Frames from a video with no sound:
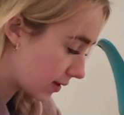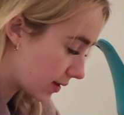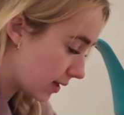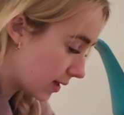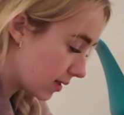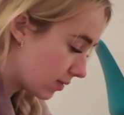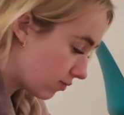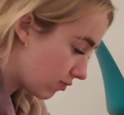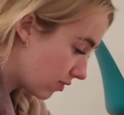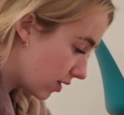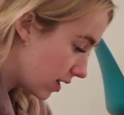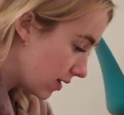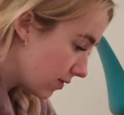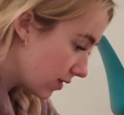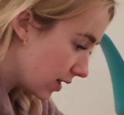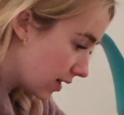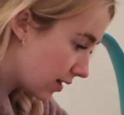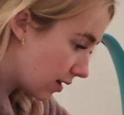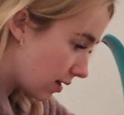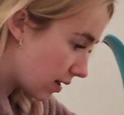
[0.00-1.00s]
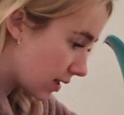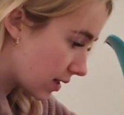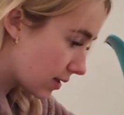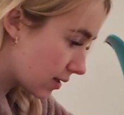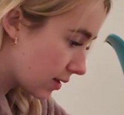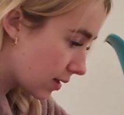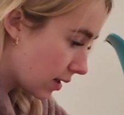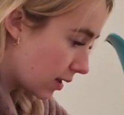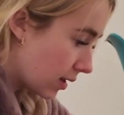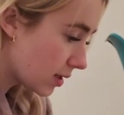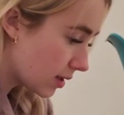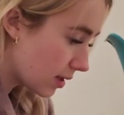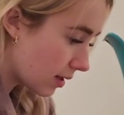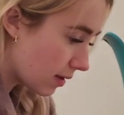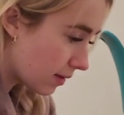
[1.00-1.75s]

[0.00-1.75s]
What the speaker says: and it's really, really nice. Just